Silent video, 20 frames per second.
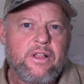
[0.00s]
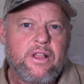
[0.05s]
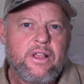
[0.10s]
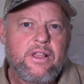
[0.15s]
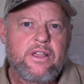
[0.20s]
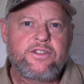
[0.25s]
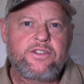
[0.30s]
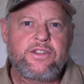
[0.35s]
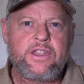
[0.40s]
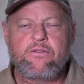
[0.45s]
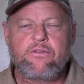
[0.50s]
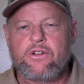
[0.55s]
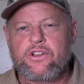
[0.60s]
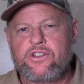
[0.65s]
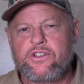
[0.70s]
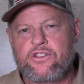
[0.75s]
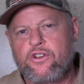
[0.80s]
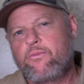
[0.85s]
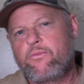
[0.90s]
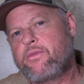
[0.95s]

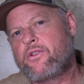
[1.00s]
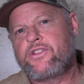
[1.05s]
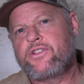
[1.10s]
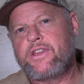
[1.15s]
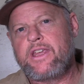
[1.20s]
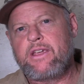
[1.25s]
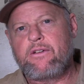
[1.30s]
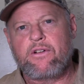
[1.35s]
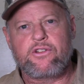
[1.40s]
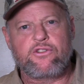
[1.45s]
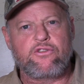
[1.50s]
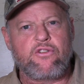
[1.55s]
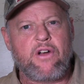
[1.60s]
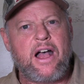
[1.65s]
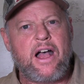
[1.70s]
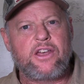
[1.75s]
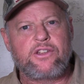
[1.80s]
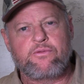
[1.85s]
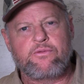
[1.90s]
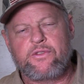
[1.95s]
super secret
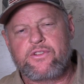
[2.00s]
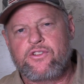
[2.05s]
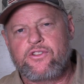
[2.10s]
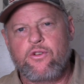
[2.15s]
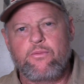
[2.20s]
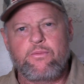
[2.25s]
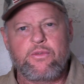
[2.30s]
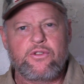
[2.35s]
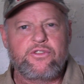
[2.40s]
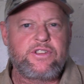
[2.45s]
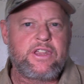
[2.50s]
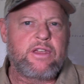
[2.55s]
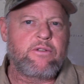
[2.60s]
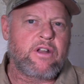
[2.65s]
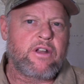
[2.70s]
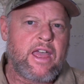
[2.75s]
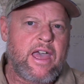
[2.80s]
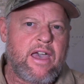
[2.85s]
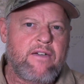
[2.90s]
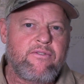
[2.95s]
trials with super secret
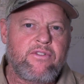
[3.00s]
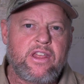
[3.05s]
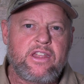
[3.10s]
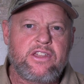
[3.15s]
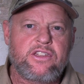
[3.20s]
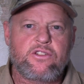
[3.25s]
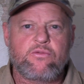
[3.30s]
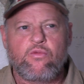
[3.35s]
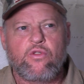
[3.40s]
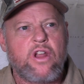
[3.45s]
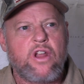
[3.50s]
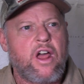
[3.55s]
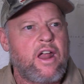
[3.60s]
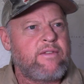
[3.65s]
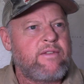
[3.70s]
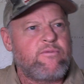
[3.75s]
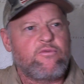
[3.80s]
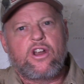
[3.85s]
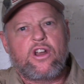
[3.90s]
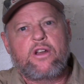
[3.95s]
evidence. We're not
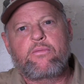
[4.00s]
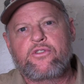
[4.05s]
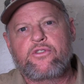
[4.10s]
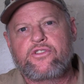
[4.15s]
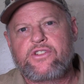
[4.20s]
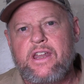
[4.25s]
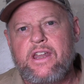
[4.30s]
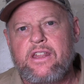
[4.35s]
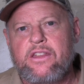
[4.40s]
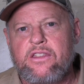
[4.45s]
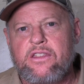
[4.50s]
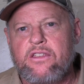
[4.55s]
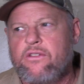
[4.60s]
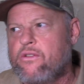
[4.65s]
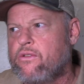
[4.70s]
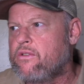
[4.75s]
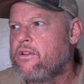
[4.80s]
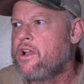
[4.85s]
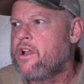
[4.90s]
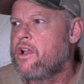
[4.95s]
even going to present it to you.